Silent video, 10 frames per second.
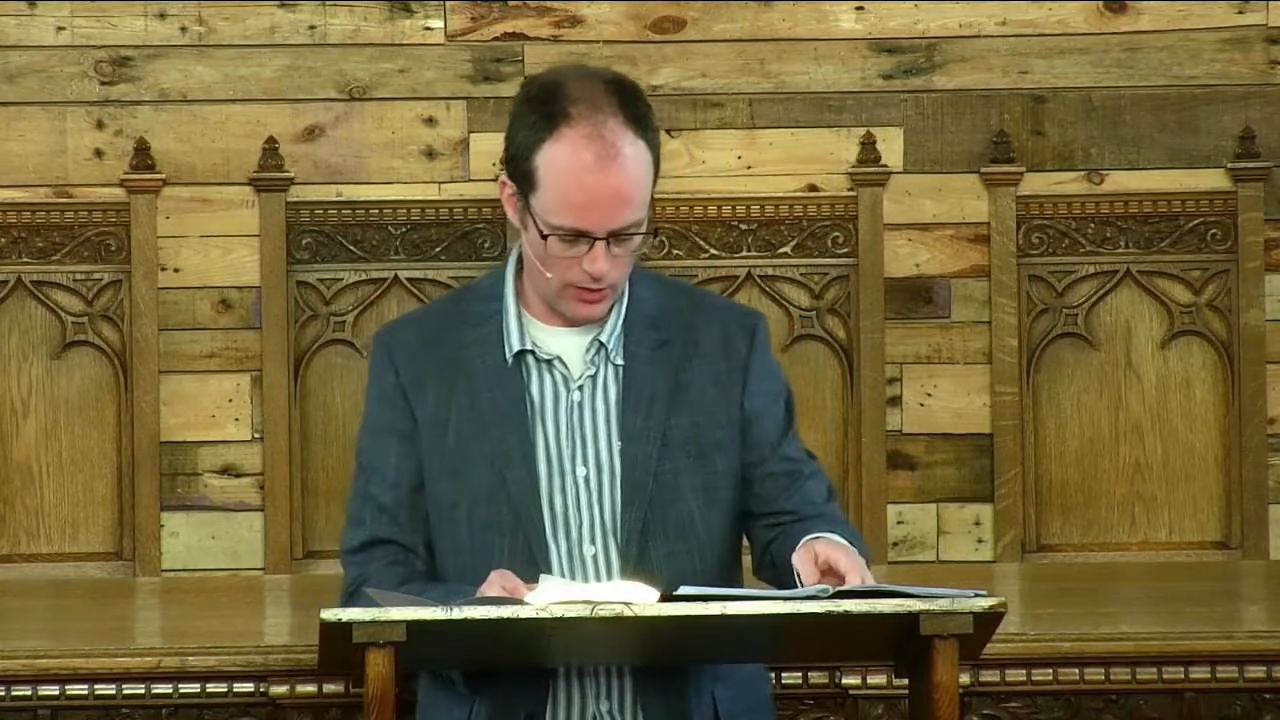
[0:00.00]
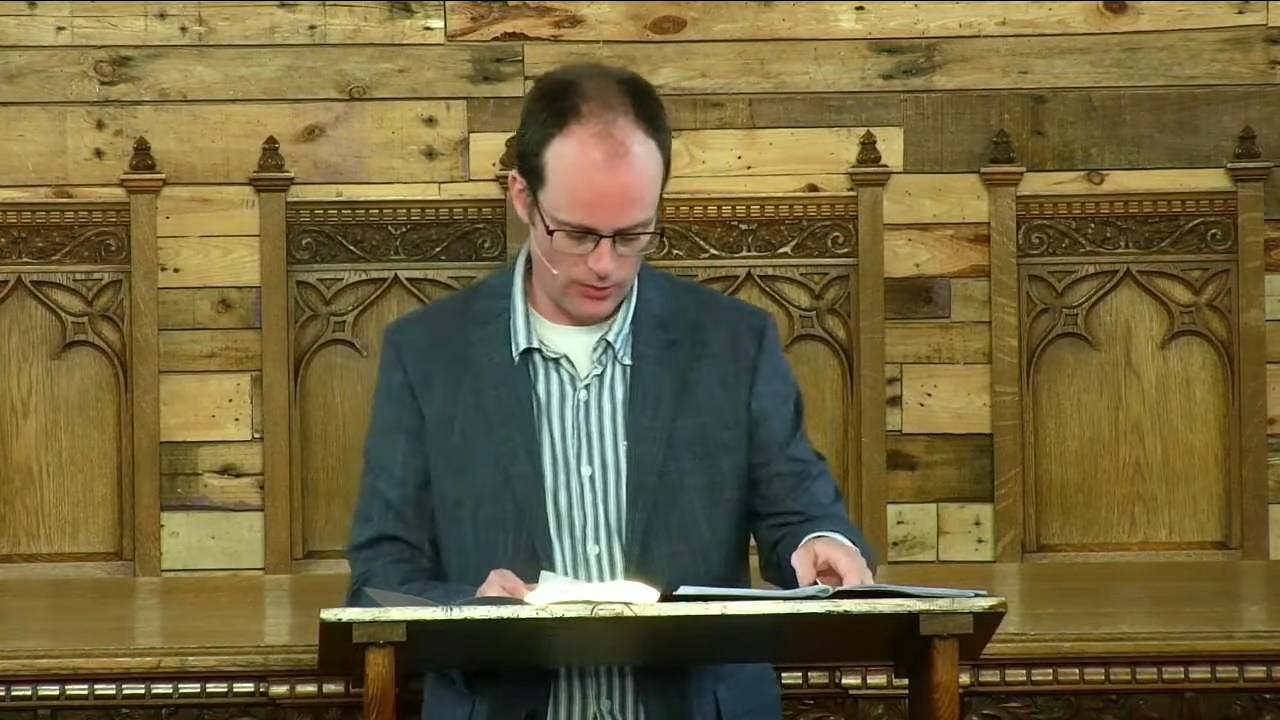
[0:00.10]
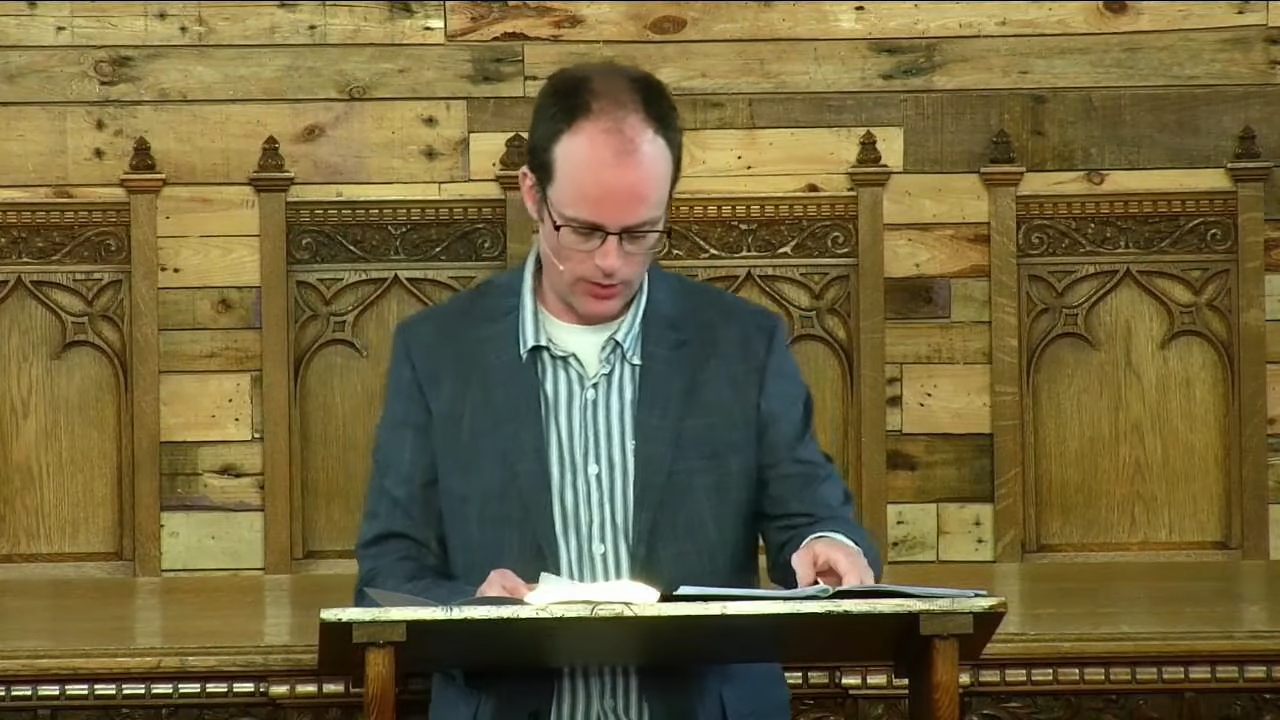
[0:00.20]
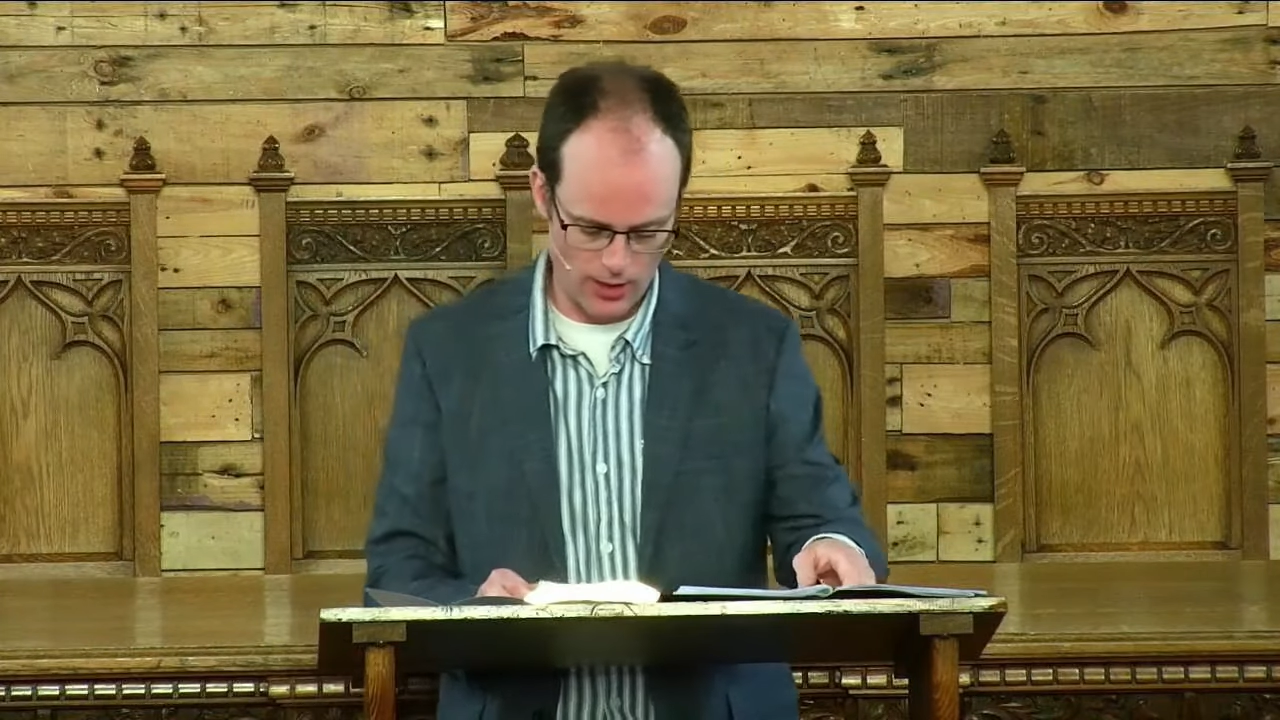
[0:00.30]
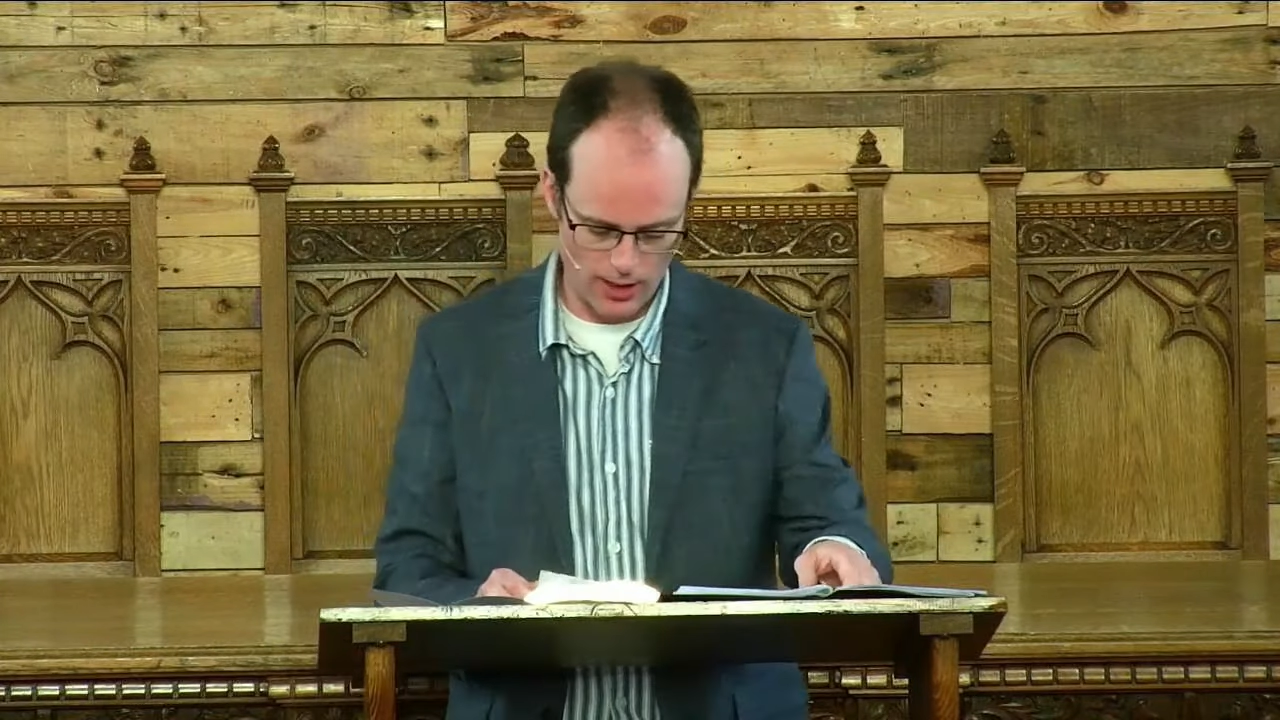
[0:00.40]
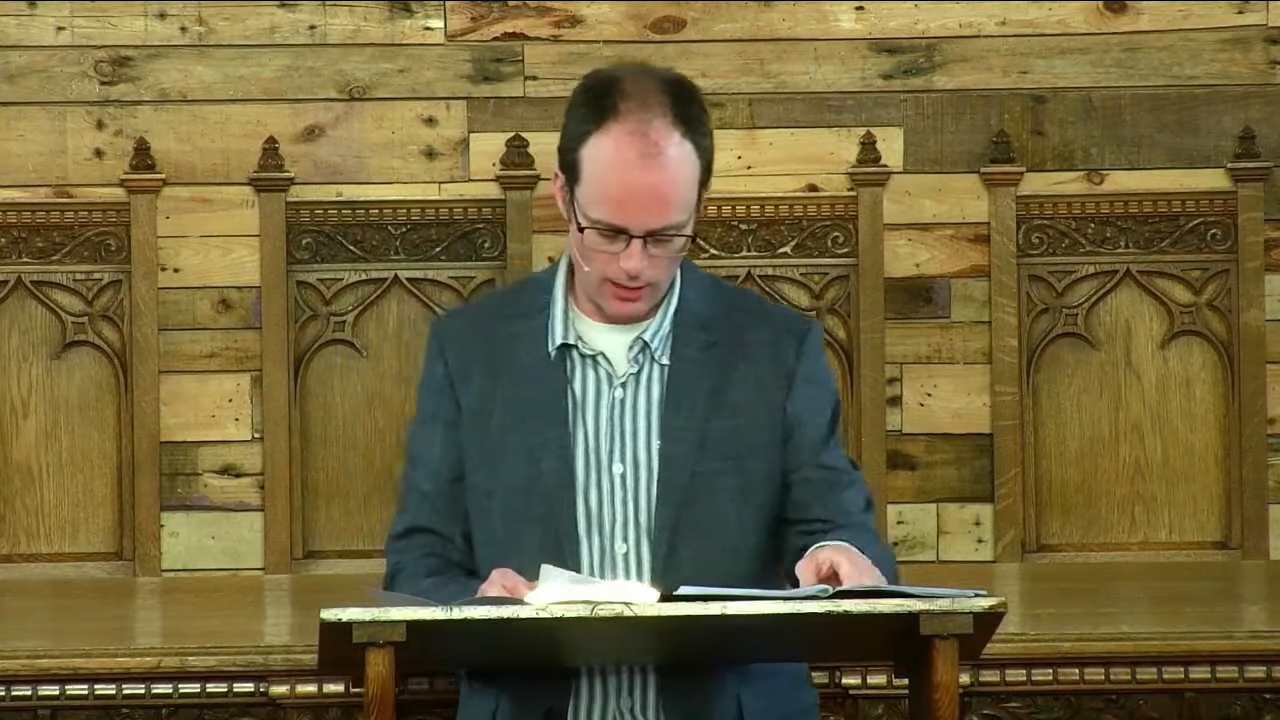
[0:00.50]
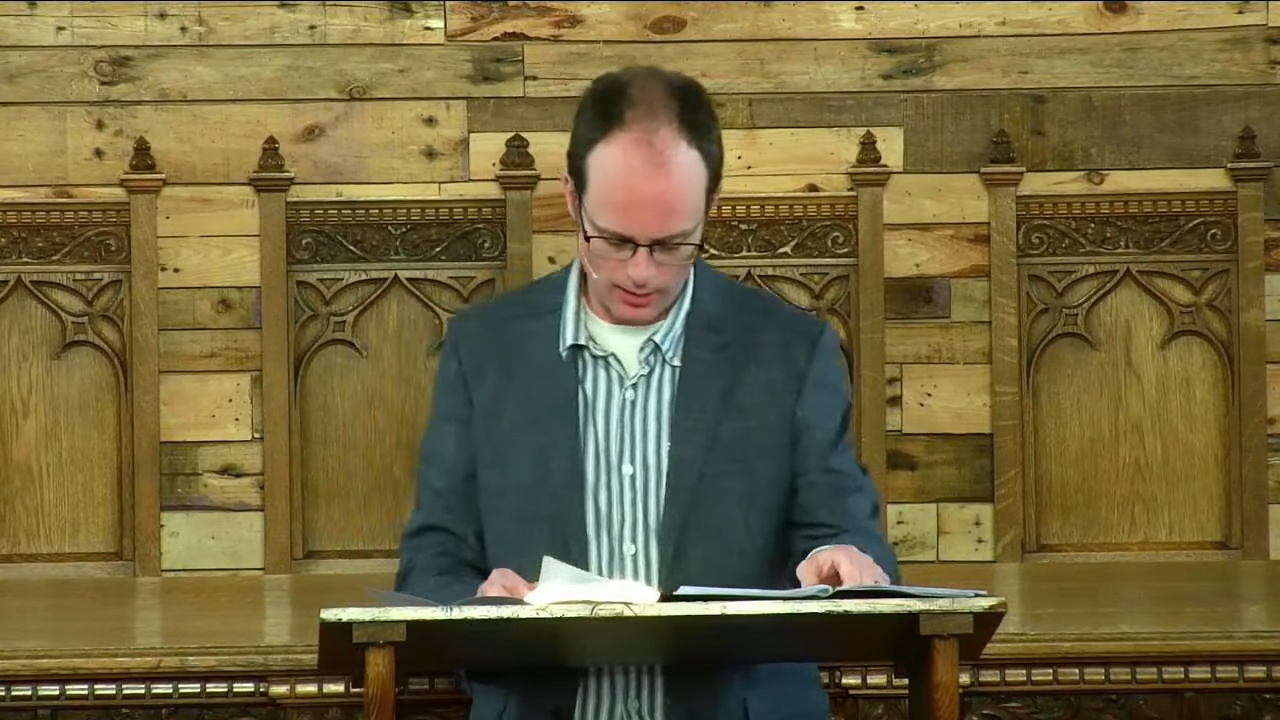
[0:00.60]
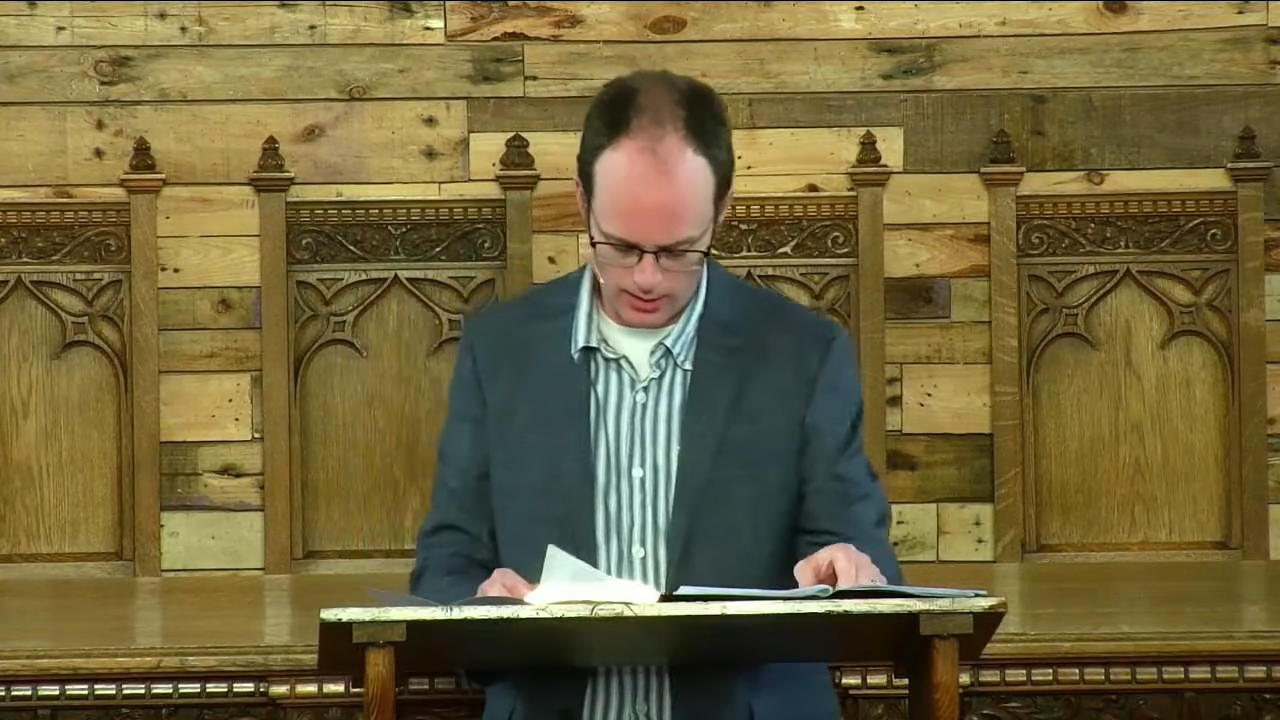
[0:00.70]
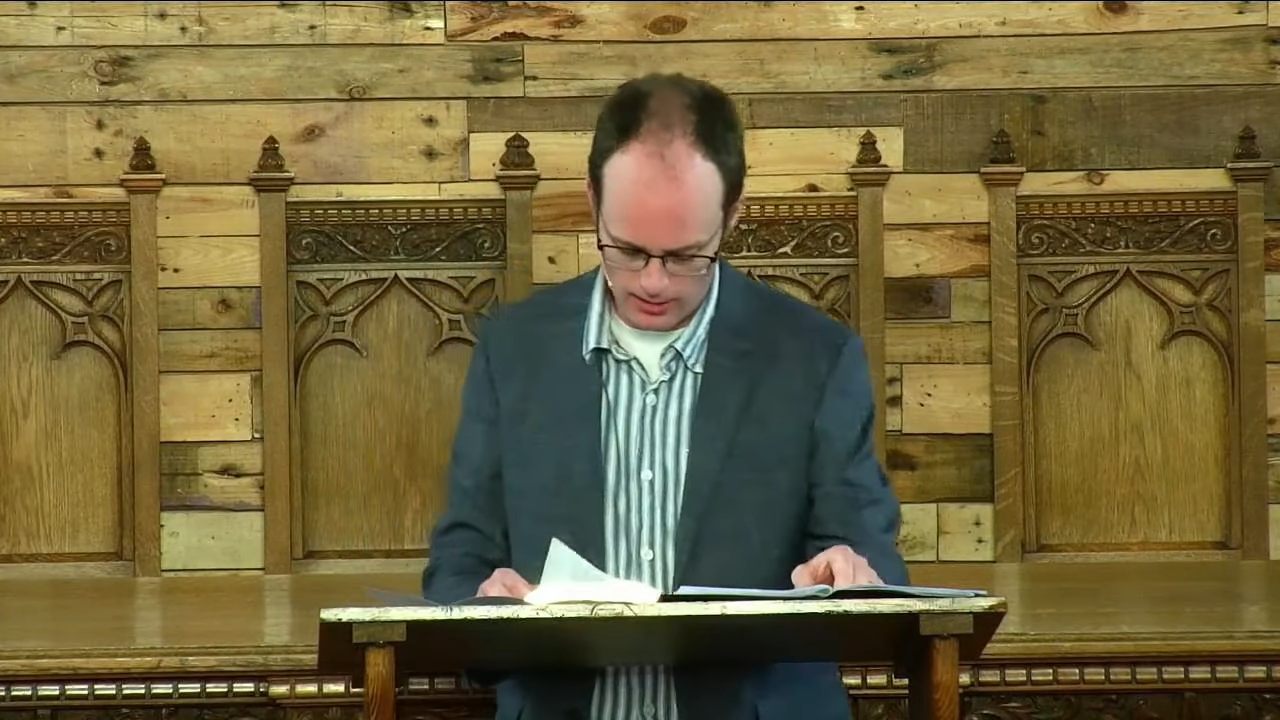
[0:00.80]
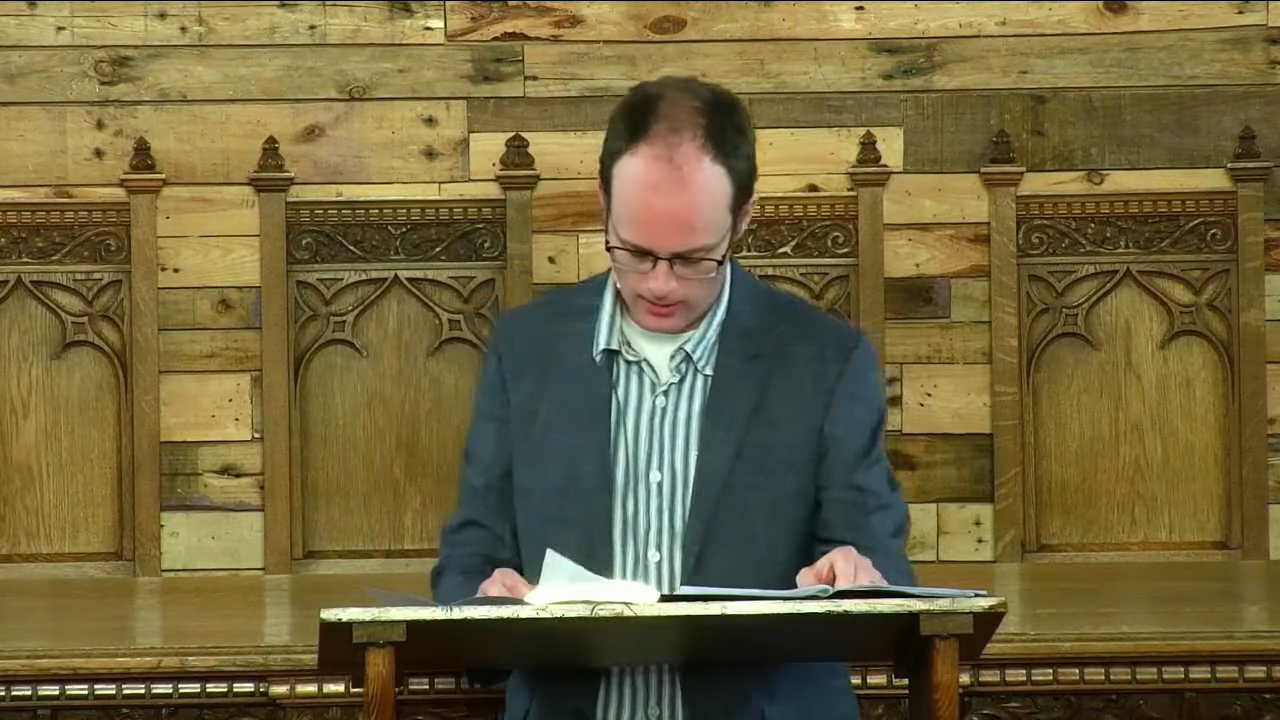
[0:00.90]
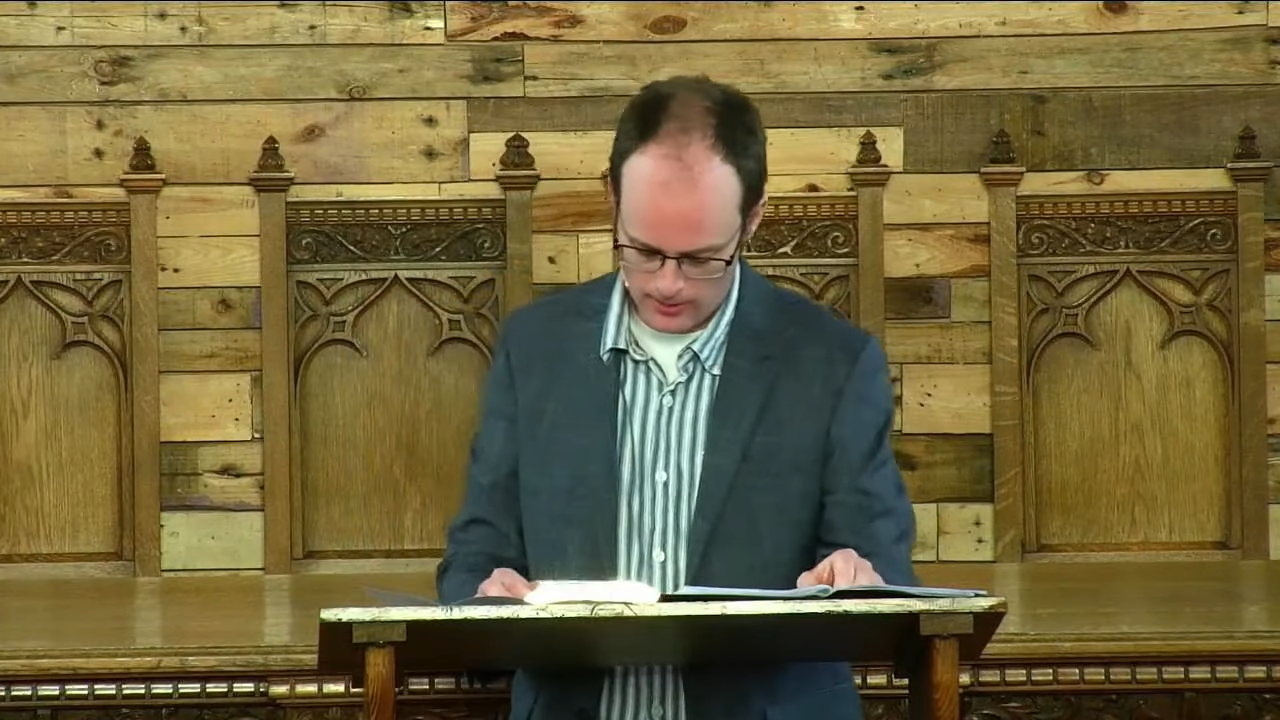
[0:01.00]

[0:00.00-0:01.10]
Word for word: of Sinai.